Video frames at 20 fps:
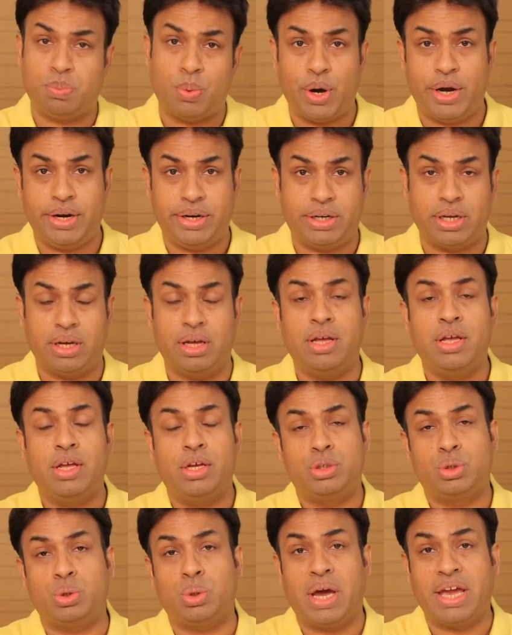point,
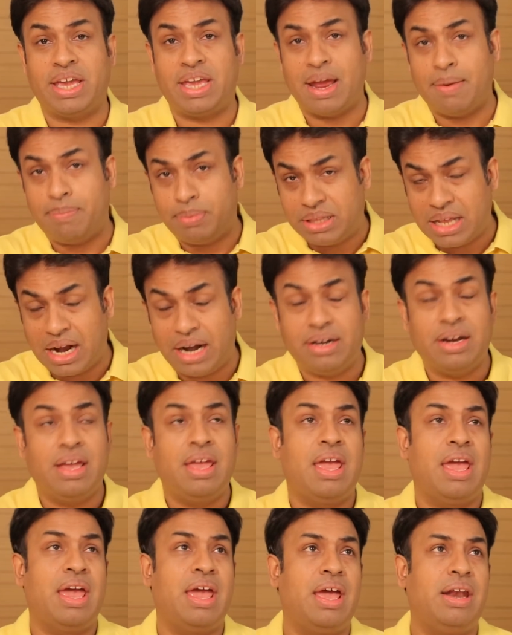so I kept that.
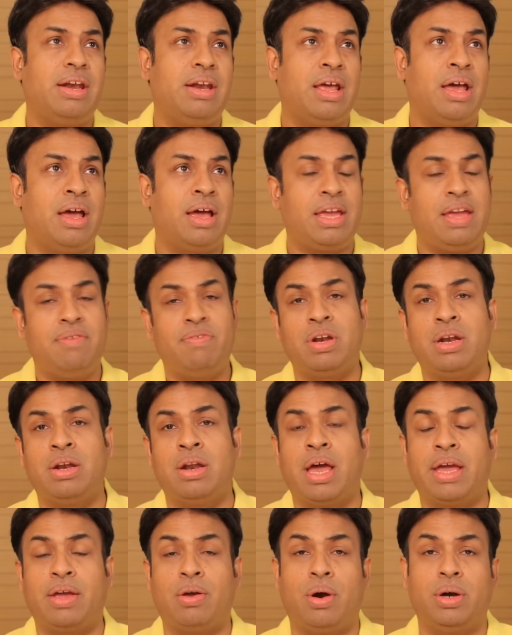And even
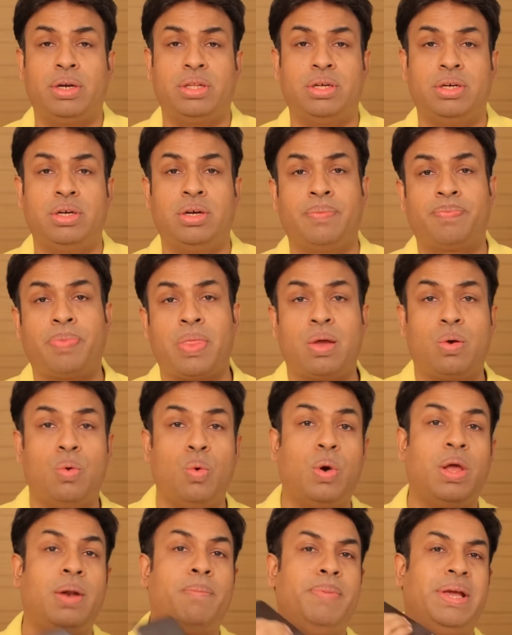I got the
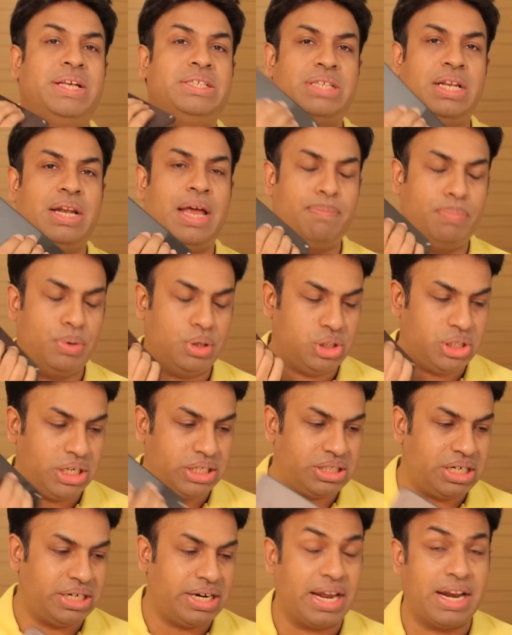Google Pixel, I
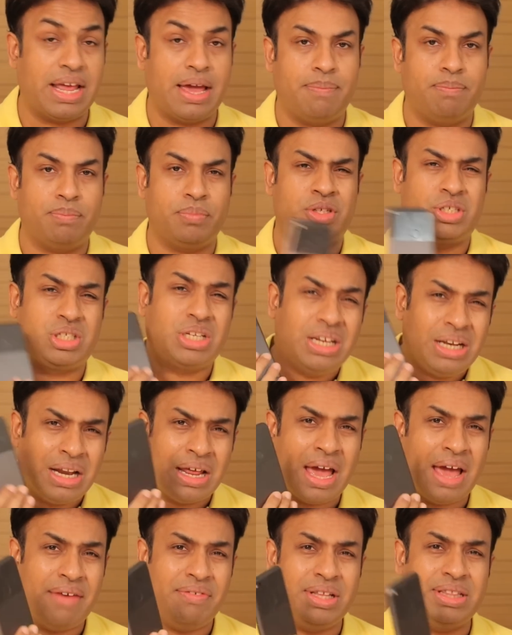purchased it, and I'm still
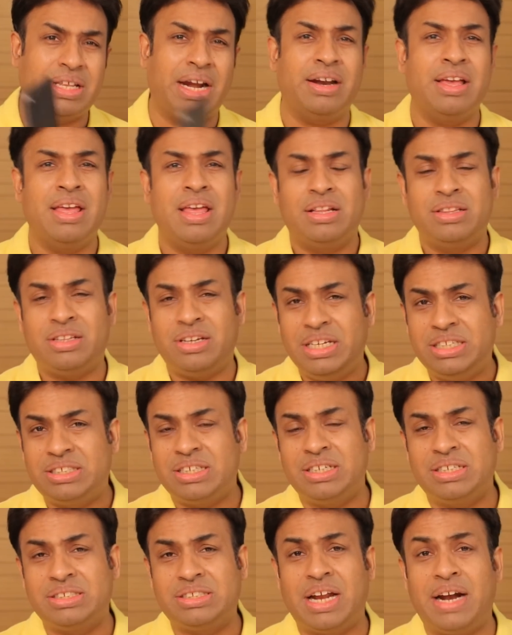having that. The
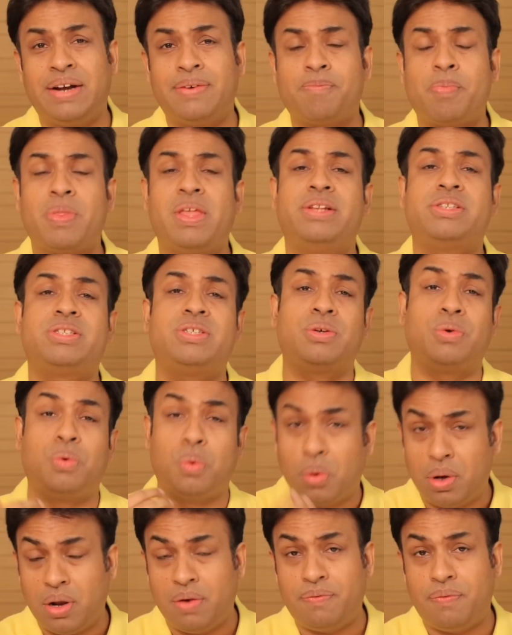reason is that it's a
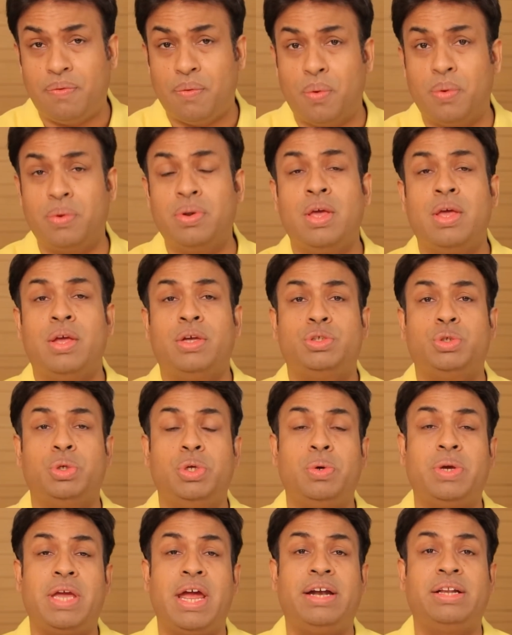Google phone, so
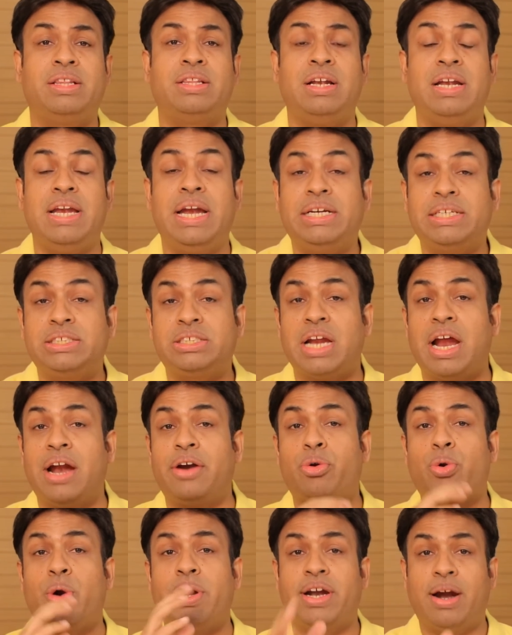you get the latest
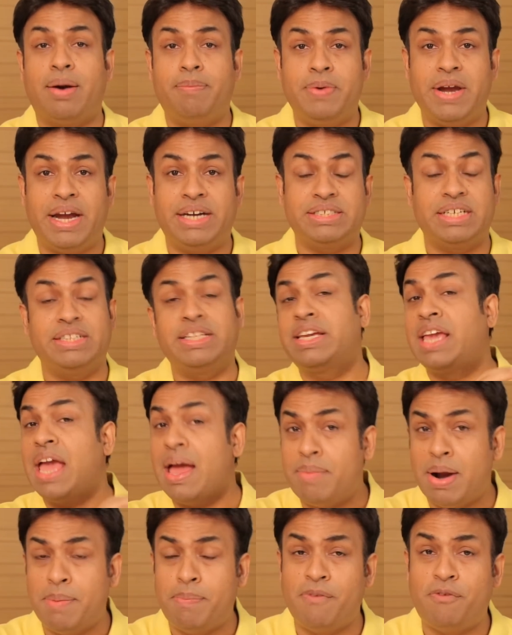Android updates, and the
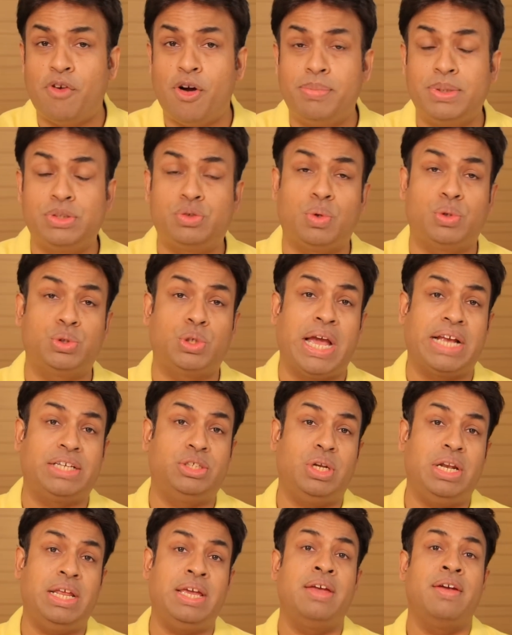camera performance was
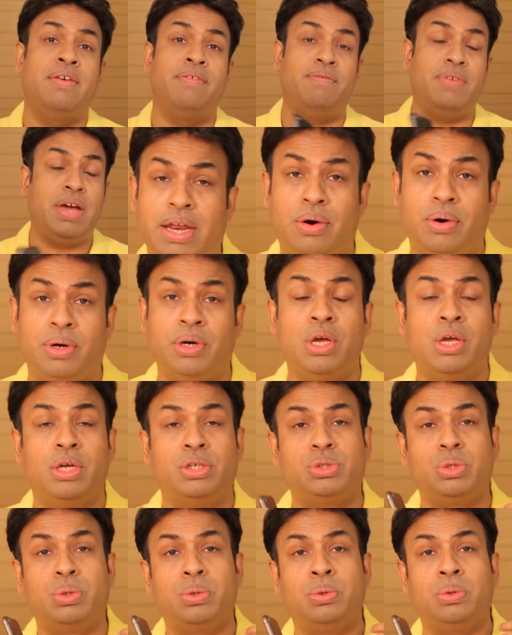actually very good.
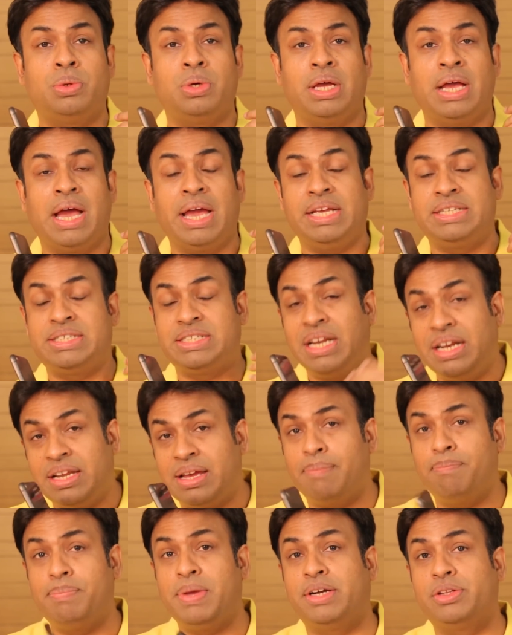So I still
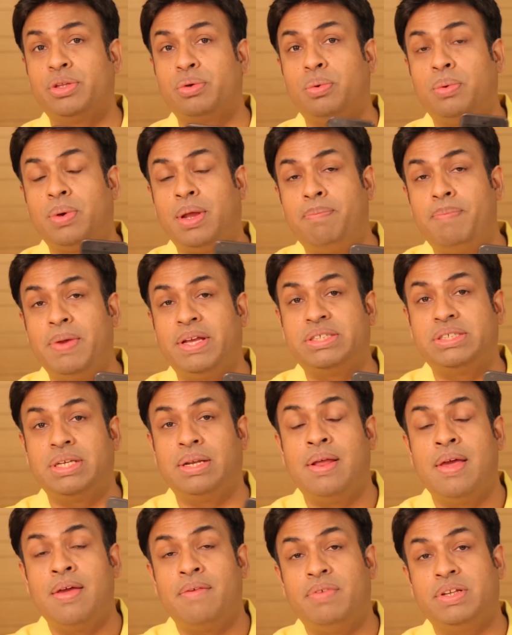compare the Google
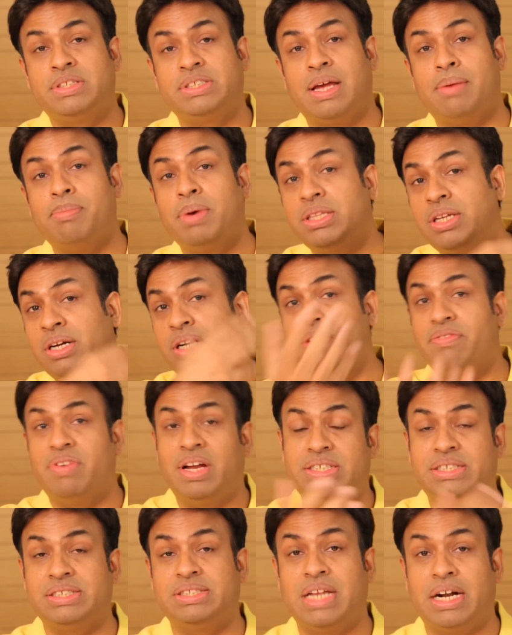Pixel with some other
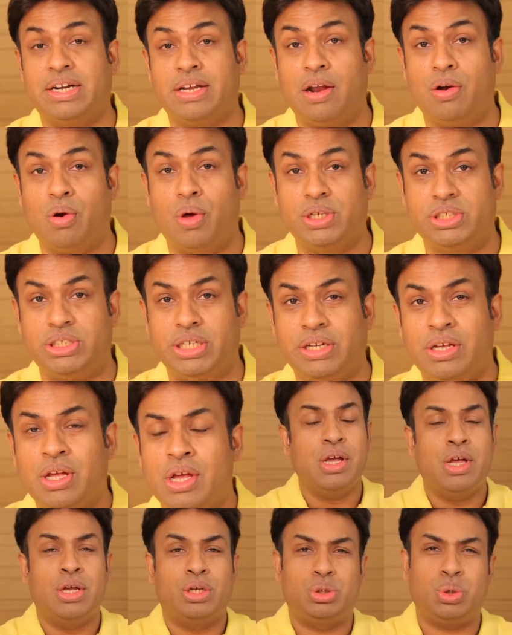devices that are launching.
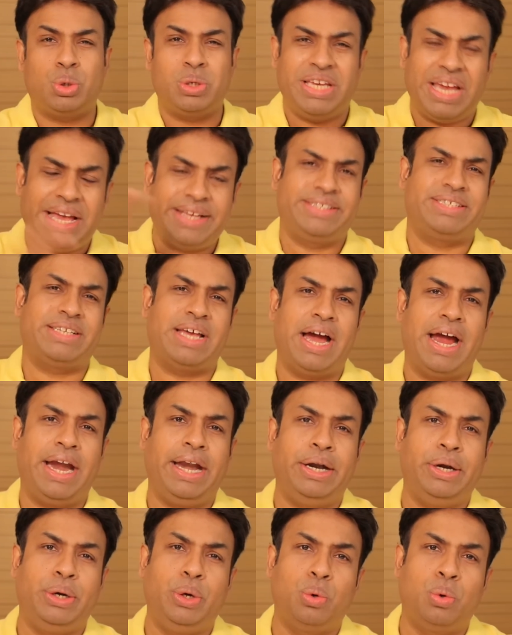So yes, I
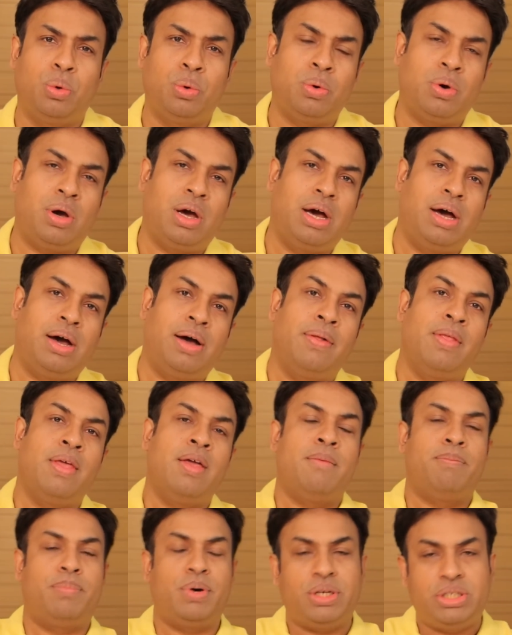do
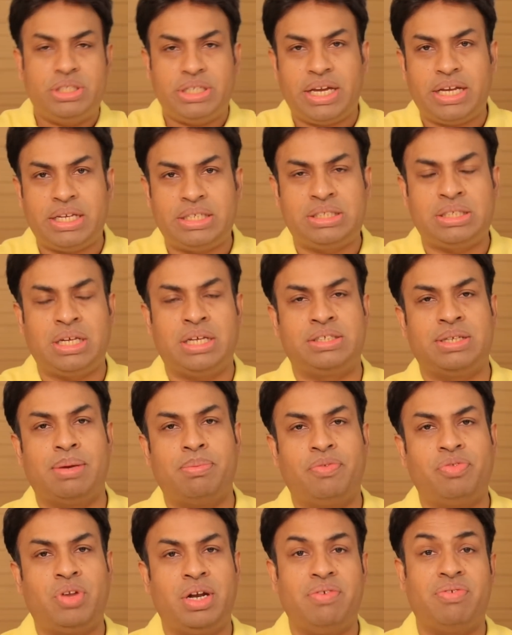purchase
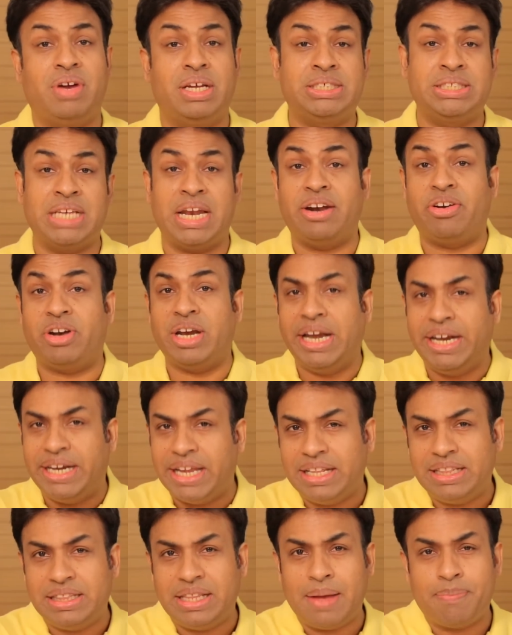some of the devices and
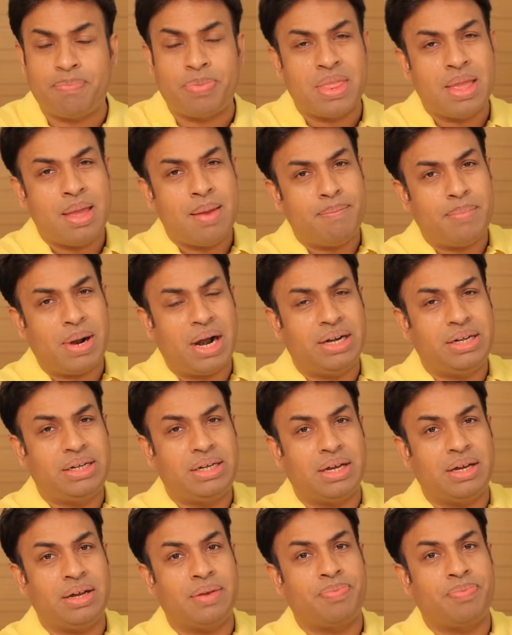retain them, but